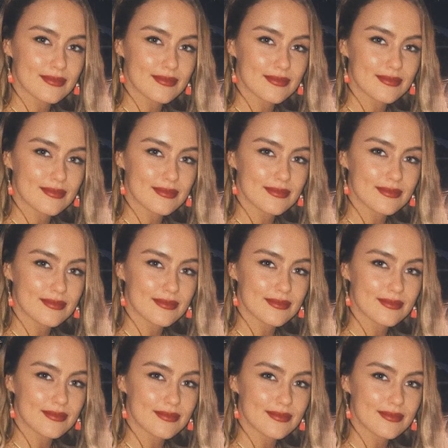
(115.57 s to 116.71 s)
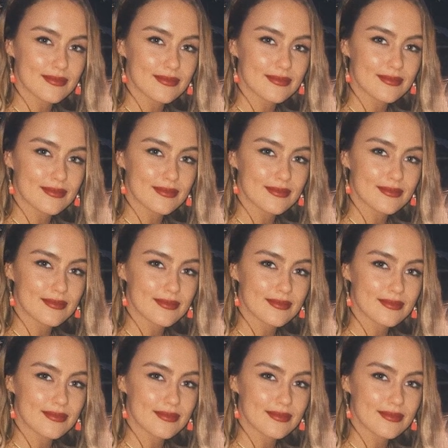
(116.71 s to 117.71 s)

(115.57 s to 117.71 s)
[no speech]